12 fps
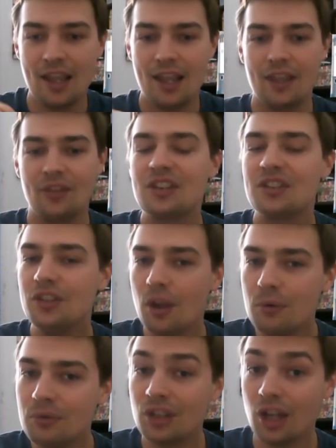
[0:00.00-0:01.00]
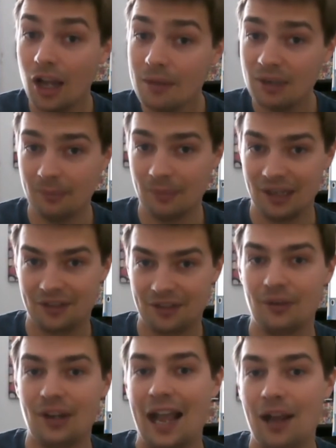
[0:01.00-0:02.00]
There's no time limit
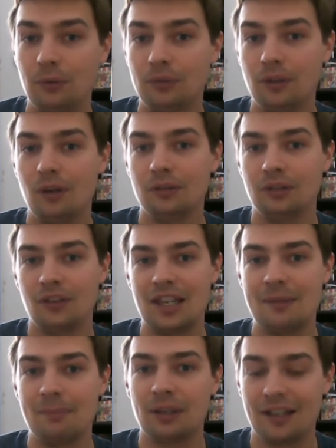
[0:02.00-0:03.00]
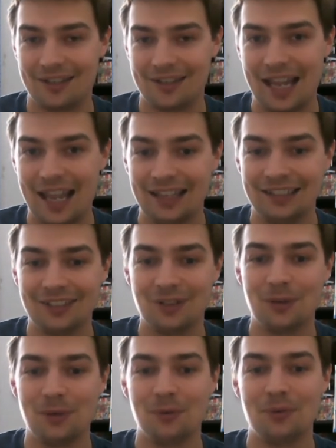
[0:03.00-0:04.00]
on how long the +10
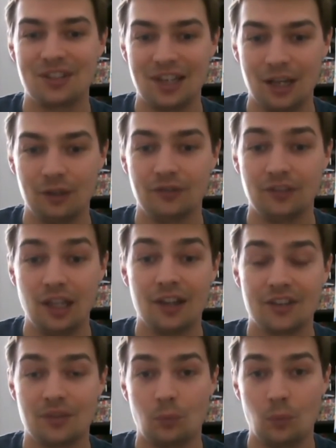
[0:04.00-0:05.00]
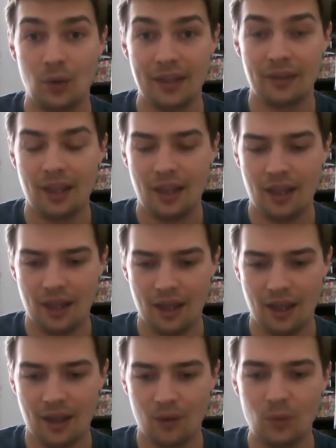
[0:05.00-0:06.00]
to stealth lasts with
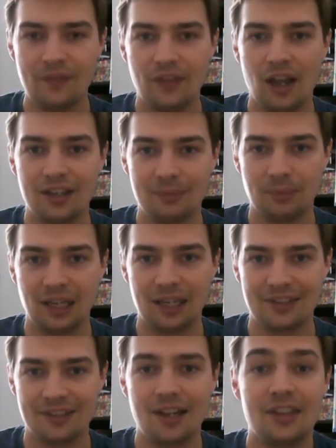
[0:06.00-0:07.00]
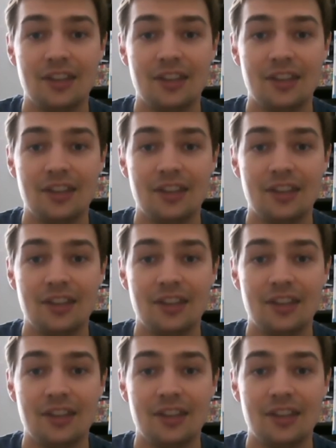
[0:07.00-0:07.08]
with hide in plain sight.